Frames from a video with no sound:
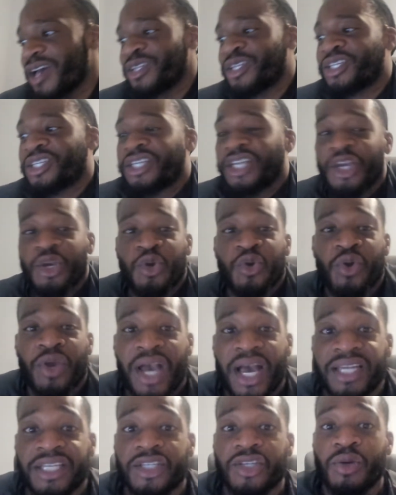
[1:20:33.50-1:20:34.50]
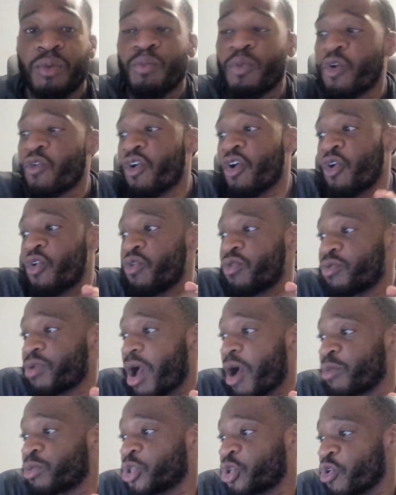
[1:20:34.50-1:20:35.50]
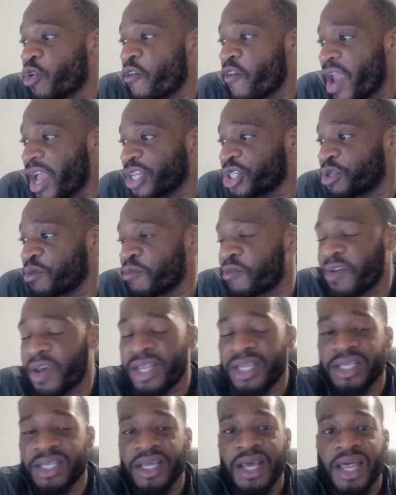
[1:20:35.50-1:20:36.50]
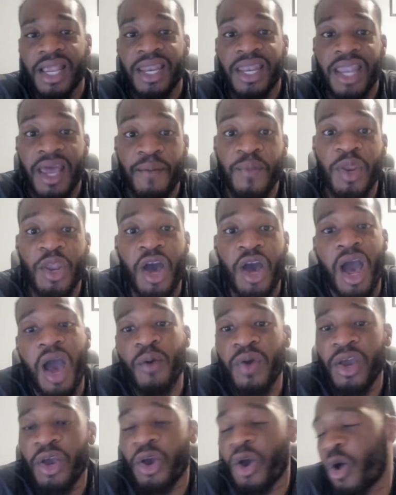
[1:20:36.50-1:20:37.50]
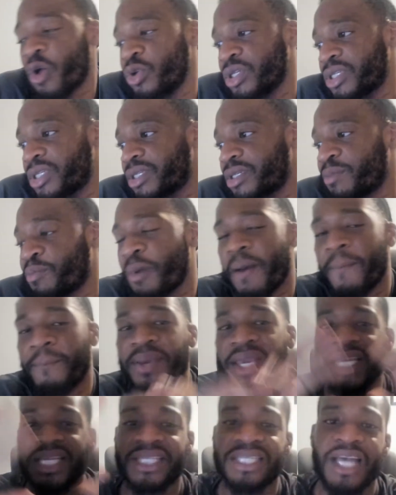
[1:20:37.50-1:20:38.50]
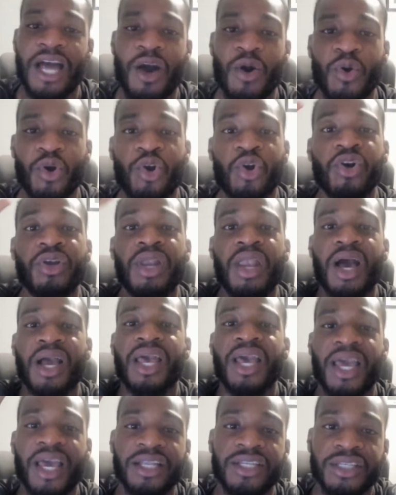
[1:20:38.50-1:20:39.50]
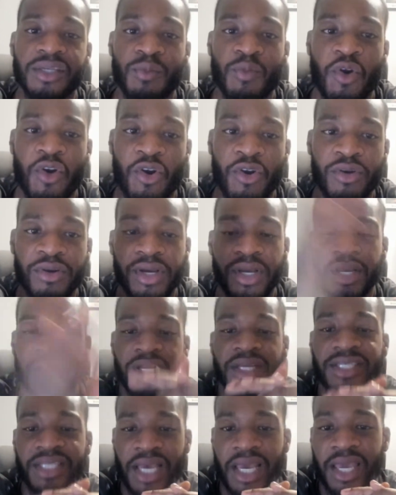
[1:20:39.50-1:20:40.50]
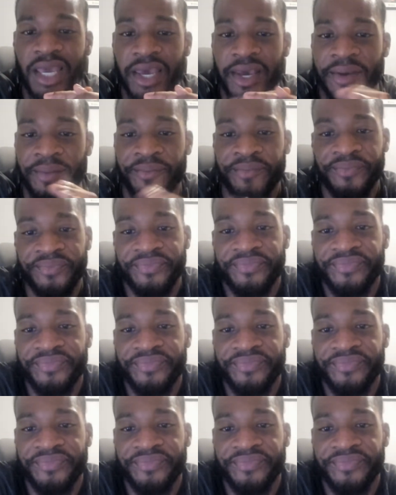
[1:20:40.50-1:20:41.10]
See you guys tomorrow. I'll do a reaction vid. Let me know how it goes. But peace out. Good luck again tomorrow. Take care.